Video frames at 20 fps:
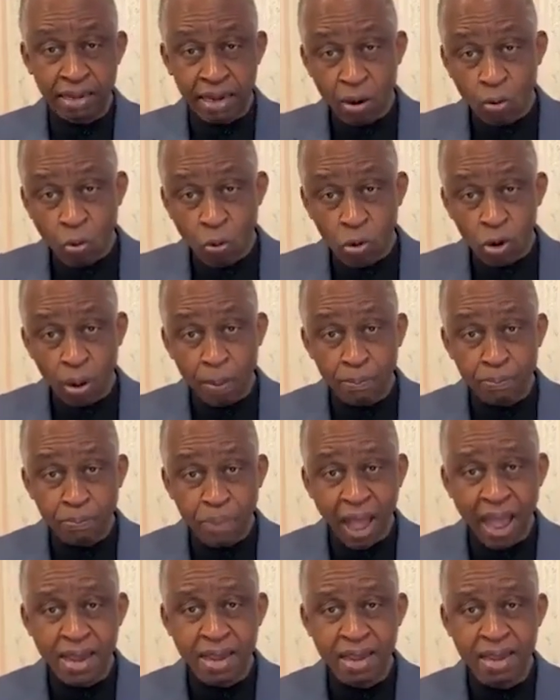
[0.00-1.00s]
and then we'll
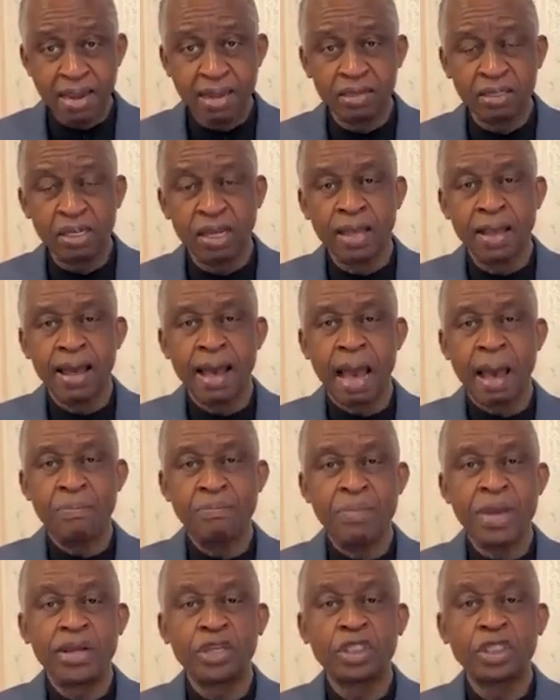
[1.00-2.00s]
unpack it
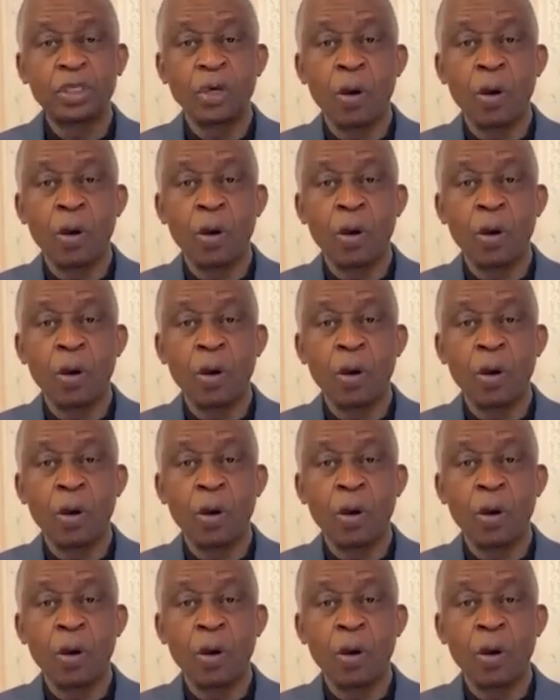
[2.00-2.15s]
and make